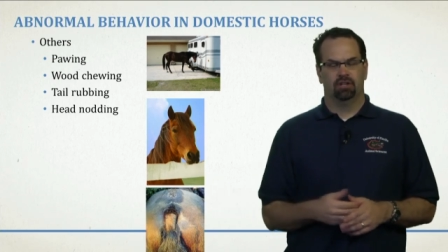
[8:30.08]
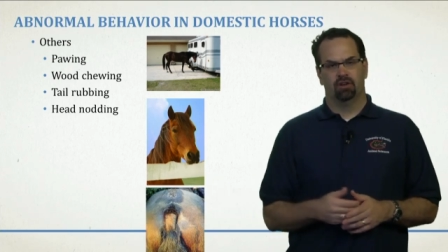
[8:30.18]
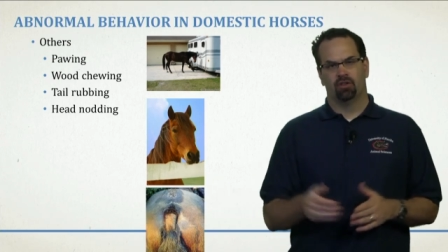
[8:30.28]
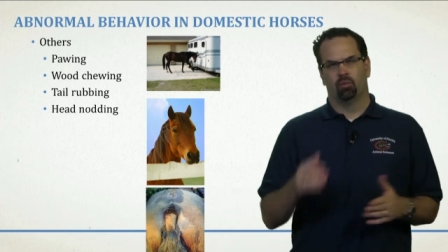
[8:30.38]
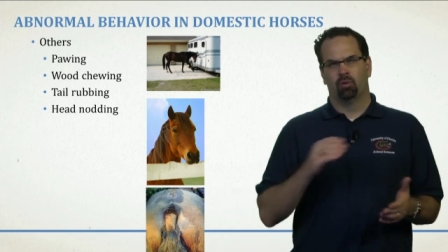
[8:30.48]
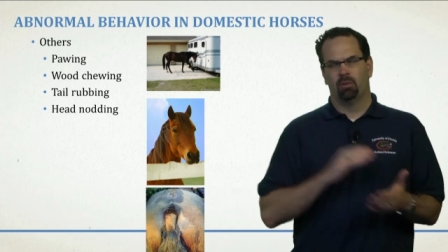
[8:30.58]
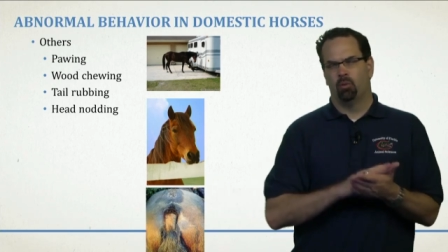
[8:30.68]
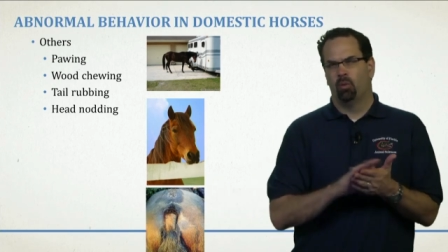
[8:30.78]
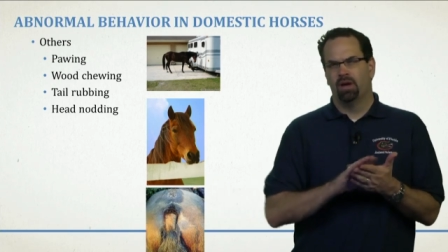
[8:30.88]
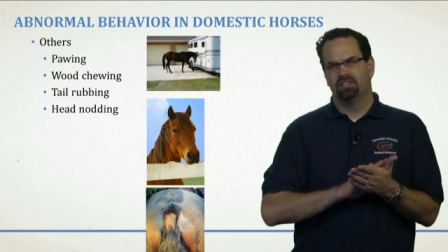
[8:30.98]
they'll rub
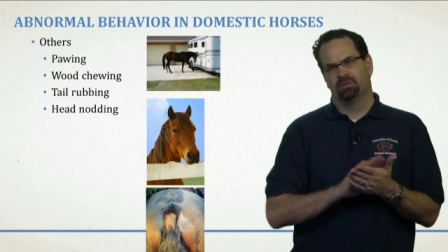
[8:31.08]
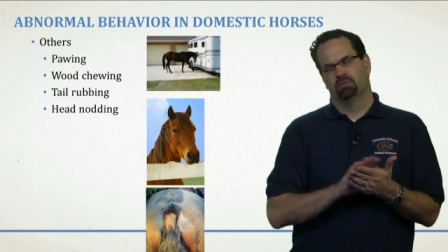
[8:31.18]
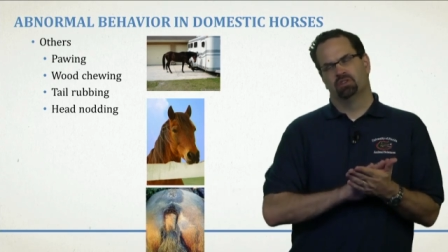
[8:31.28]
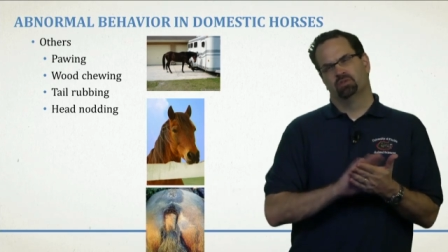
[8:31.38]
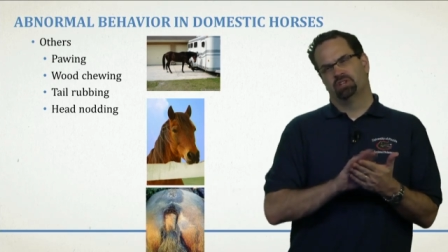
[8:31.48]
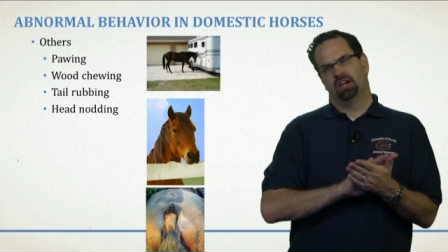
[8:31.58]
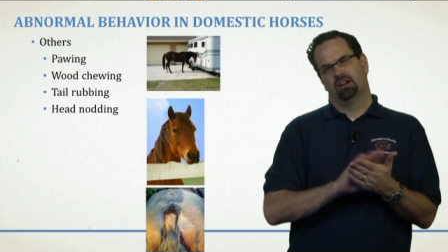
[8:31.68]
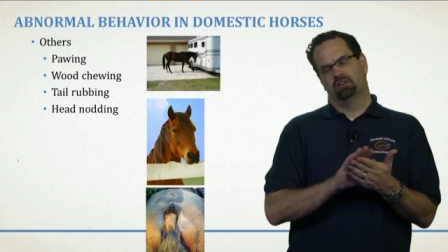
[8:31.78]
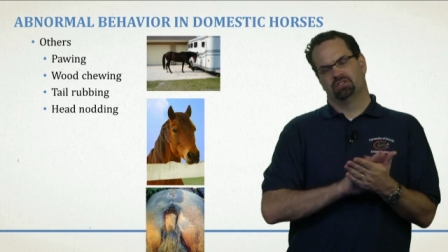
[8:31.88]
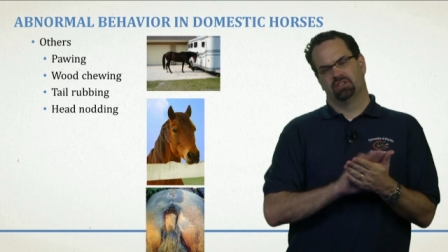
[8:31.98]
away some of those
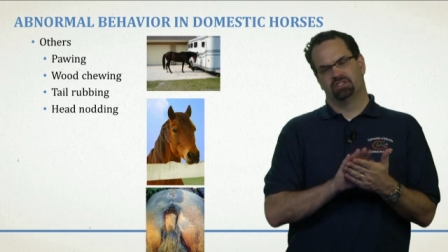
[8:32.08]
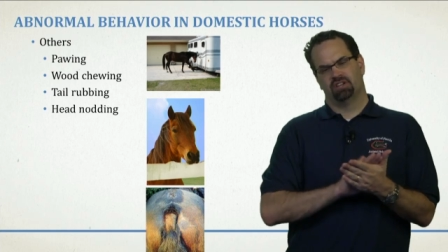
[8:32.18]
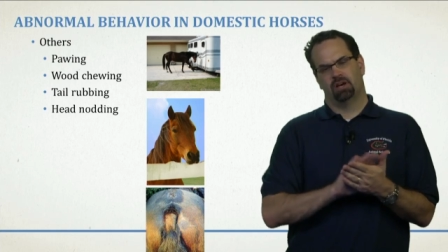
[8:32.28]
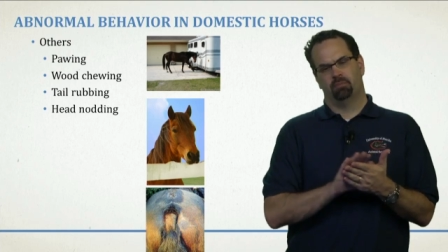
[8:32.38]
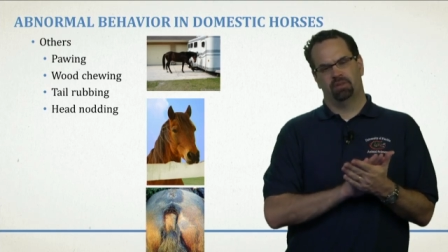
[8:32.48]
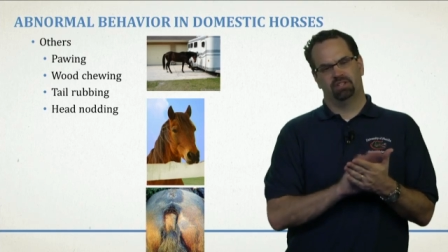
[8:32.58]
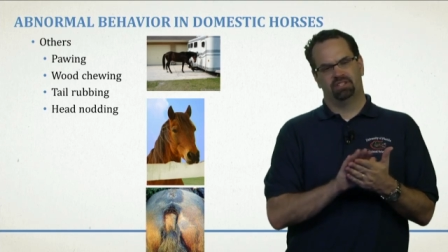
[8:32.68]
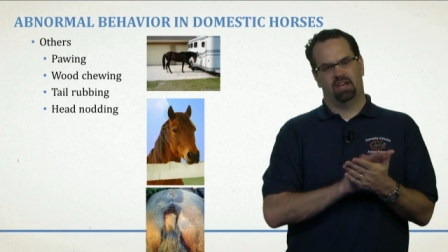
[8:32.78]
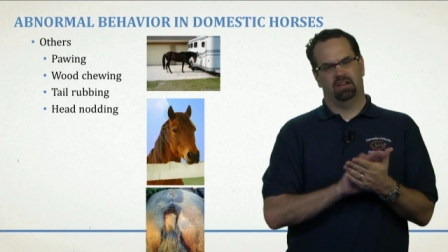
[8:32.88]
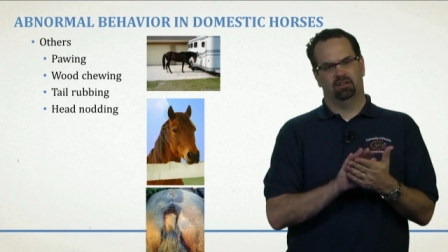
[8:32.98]
hairs on the top of the
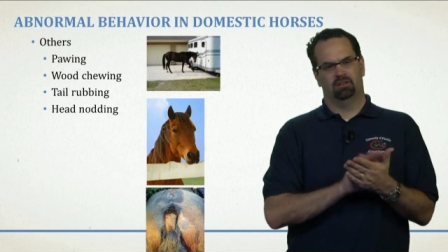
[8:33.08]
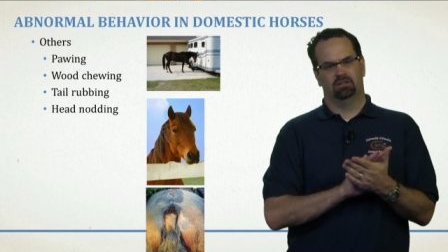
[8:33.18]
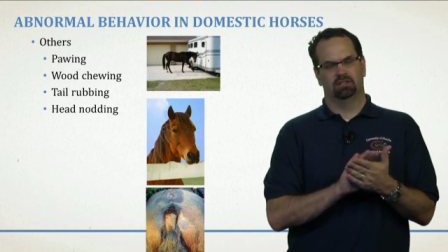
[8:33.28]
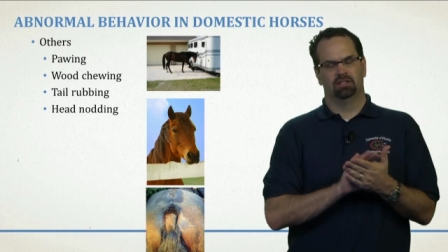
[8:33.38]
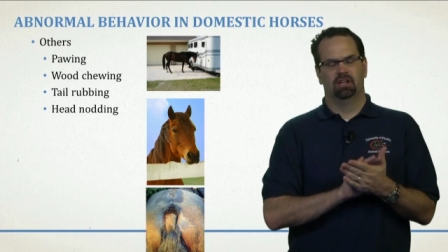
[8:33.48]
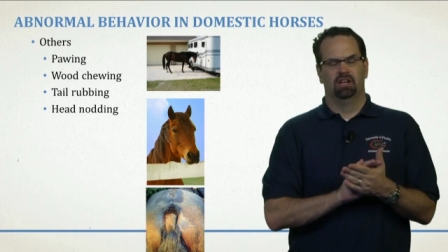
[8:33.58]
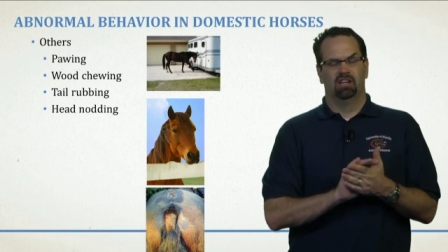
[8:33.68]
tail, and